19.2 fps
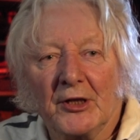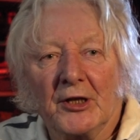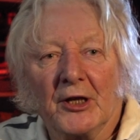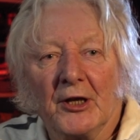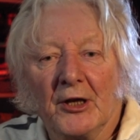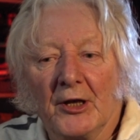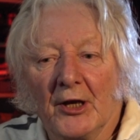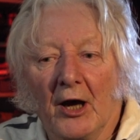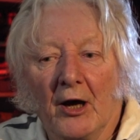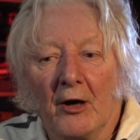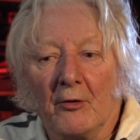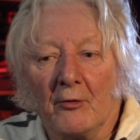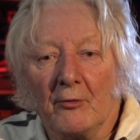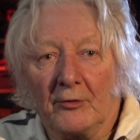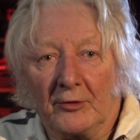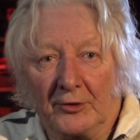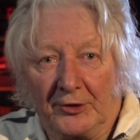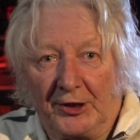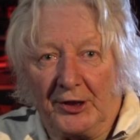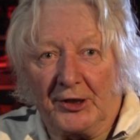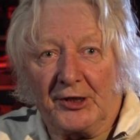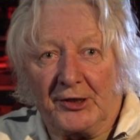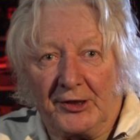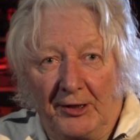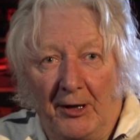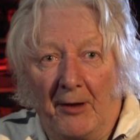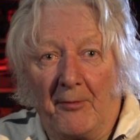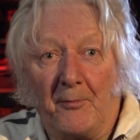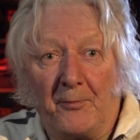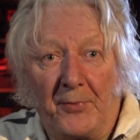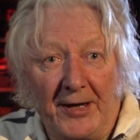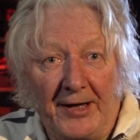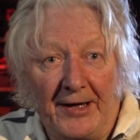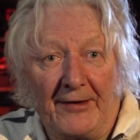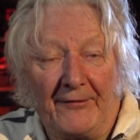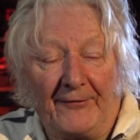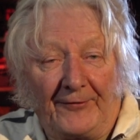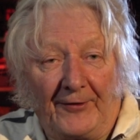You know, just
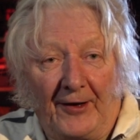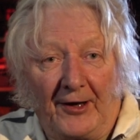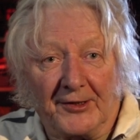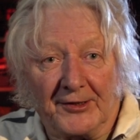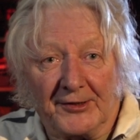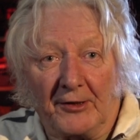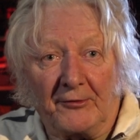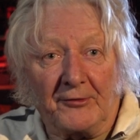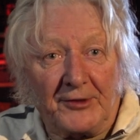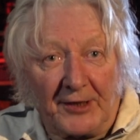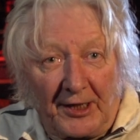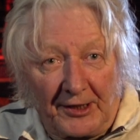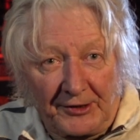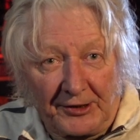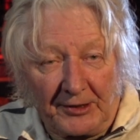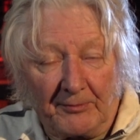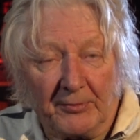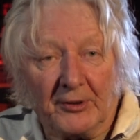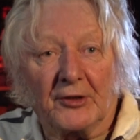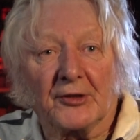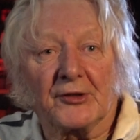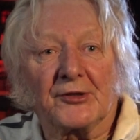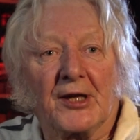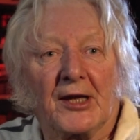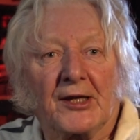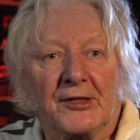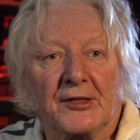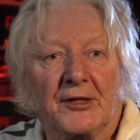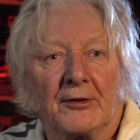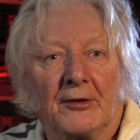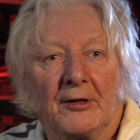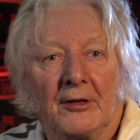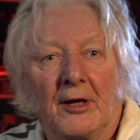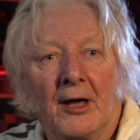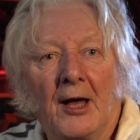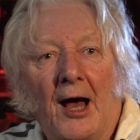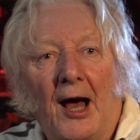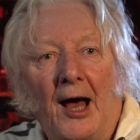bin it fast, don't touch it, because that's going
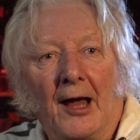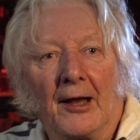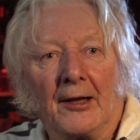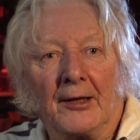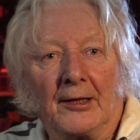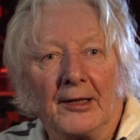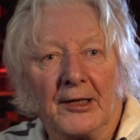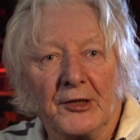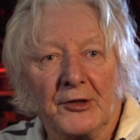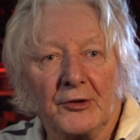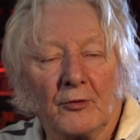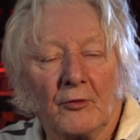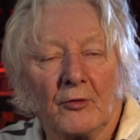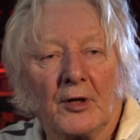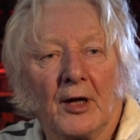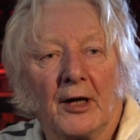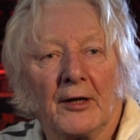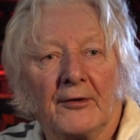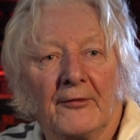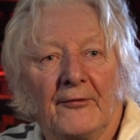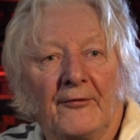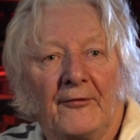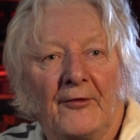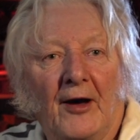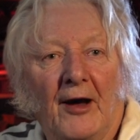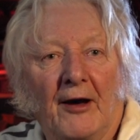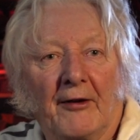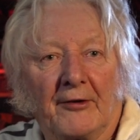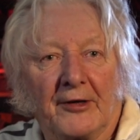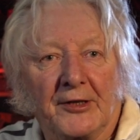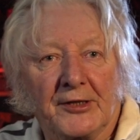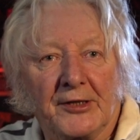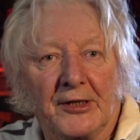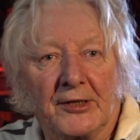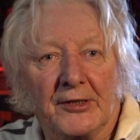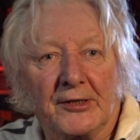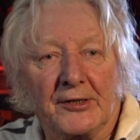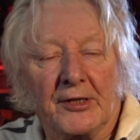to unleash all kind of
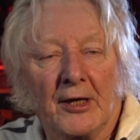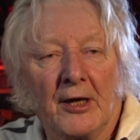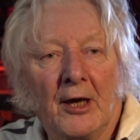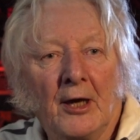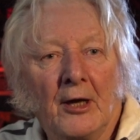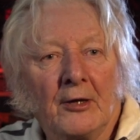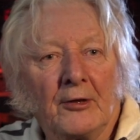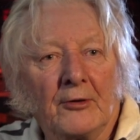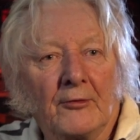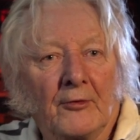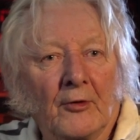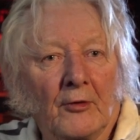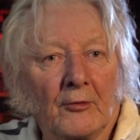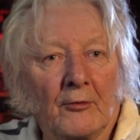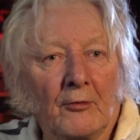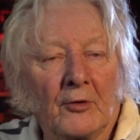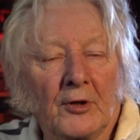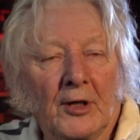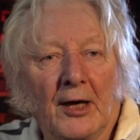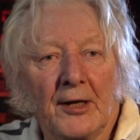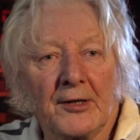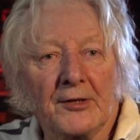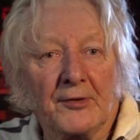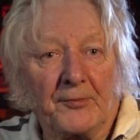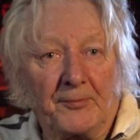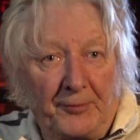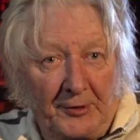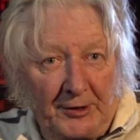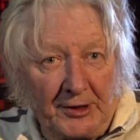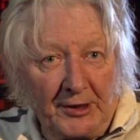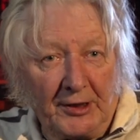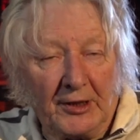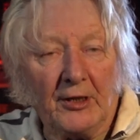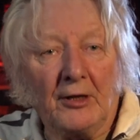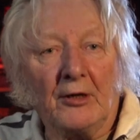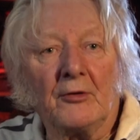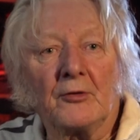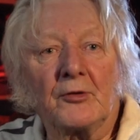viruses. You've got all kinds of pretty
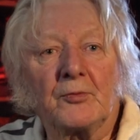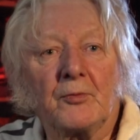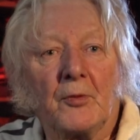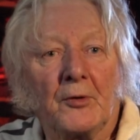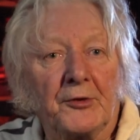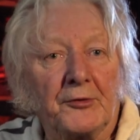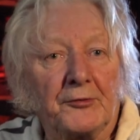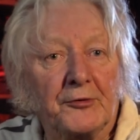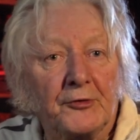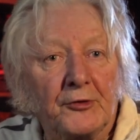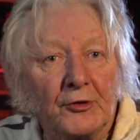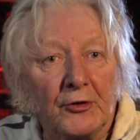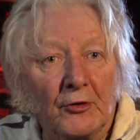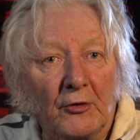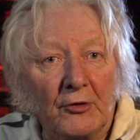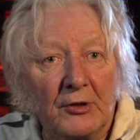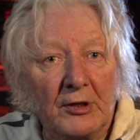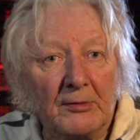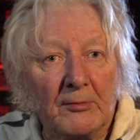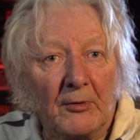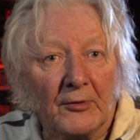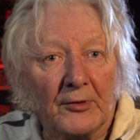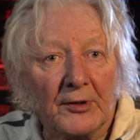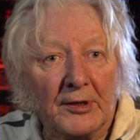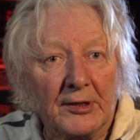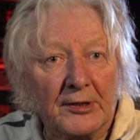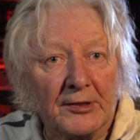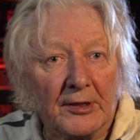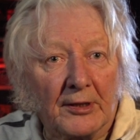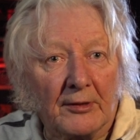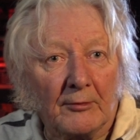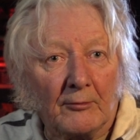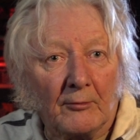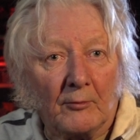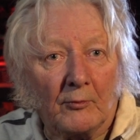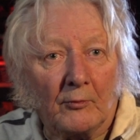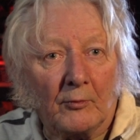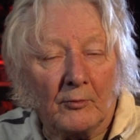girls want you to join them on these
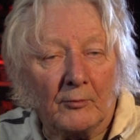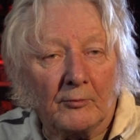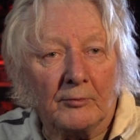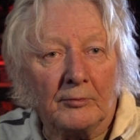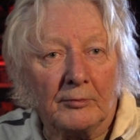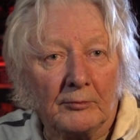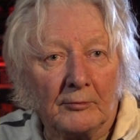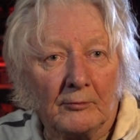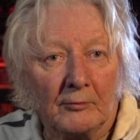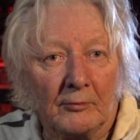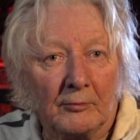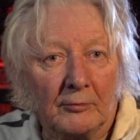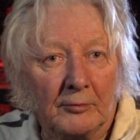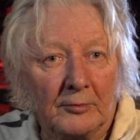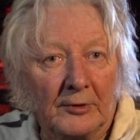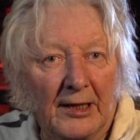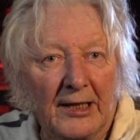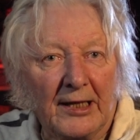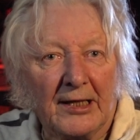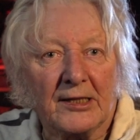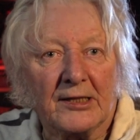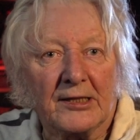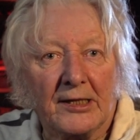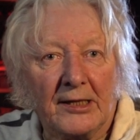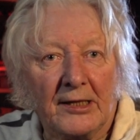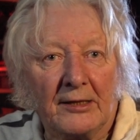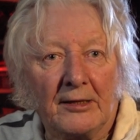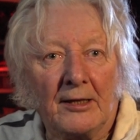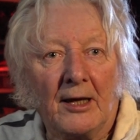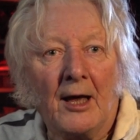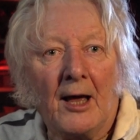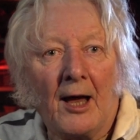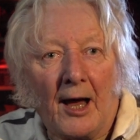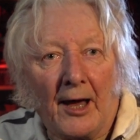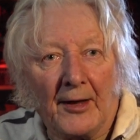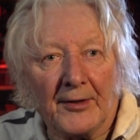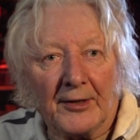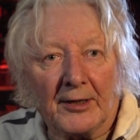LinkedIn,
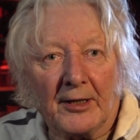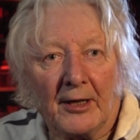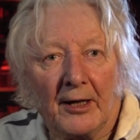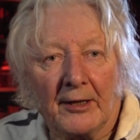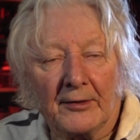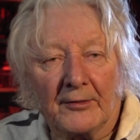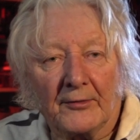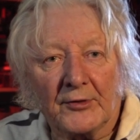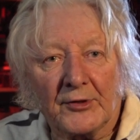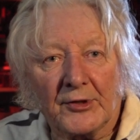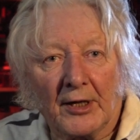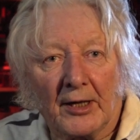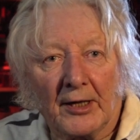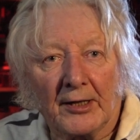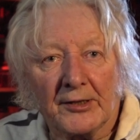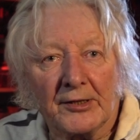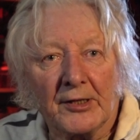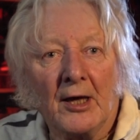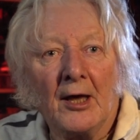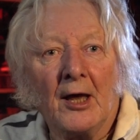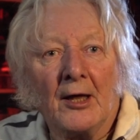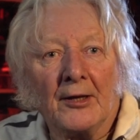other kind of sites.